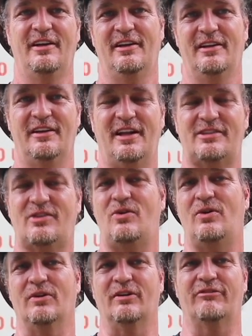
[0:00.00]
That's, That's cool.
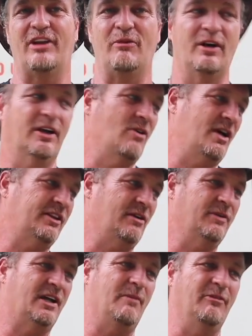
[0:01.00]
cool. If they want to go out there,
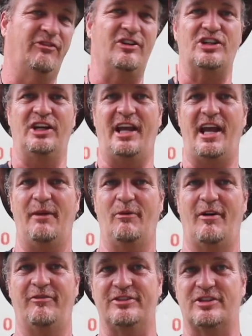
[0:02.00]
become a fish and game
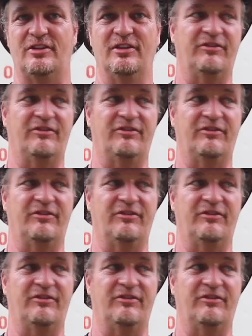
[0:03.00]
officer.